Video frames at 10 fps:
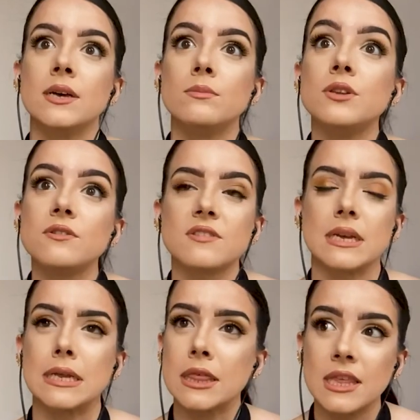Medusa and
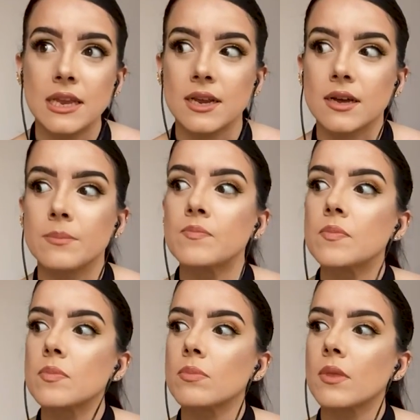
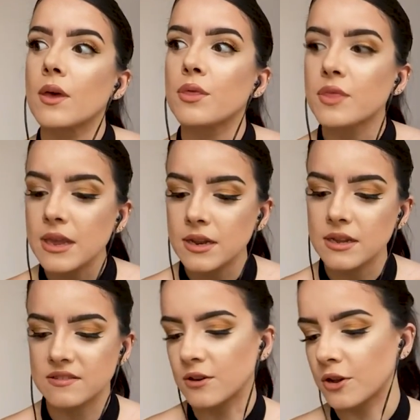Athena
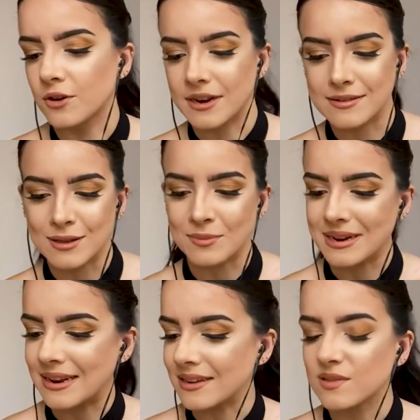is not a goddess that really
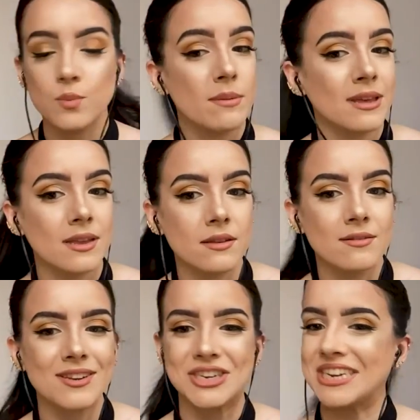likes
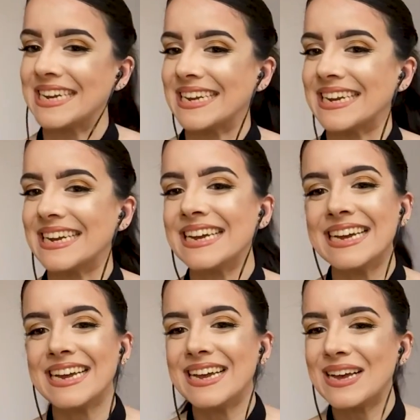women. She
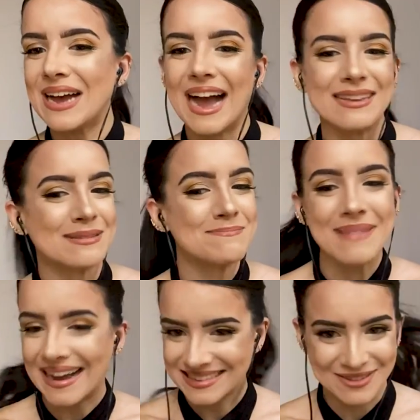has a
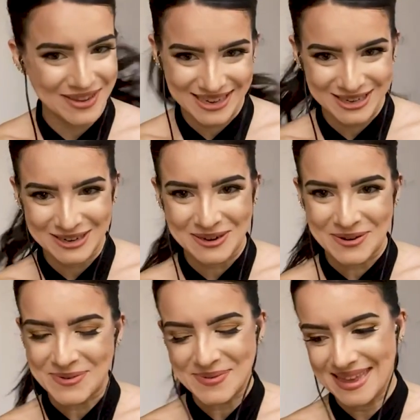massive
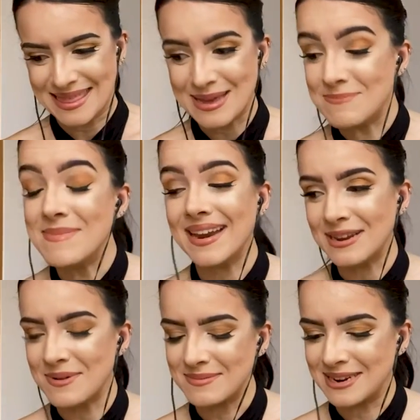issue with many
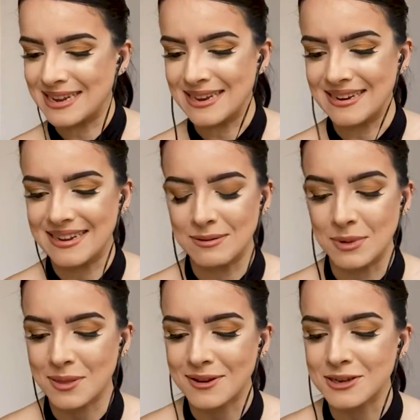women in
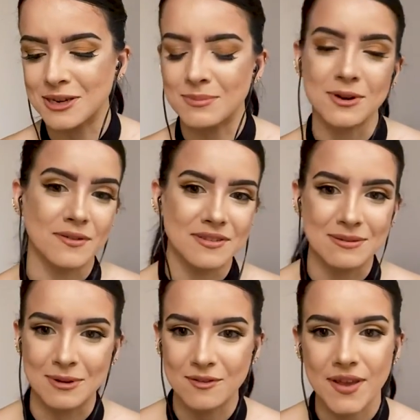mythology, but obviously
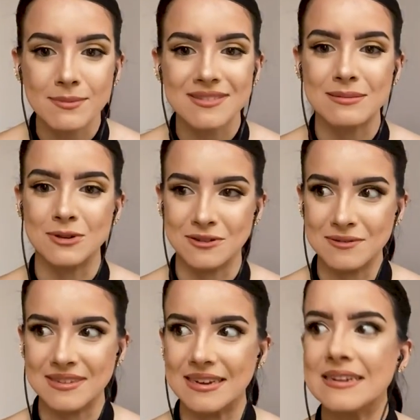most famously
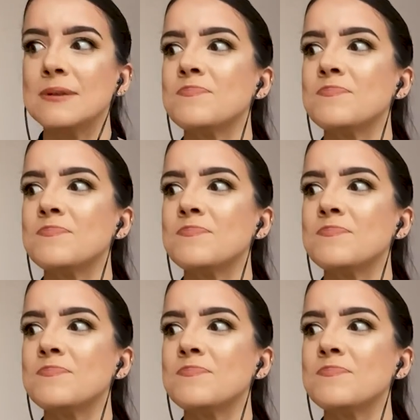Medusa.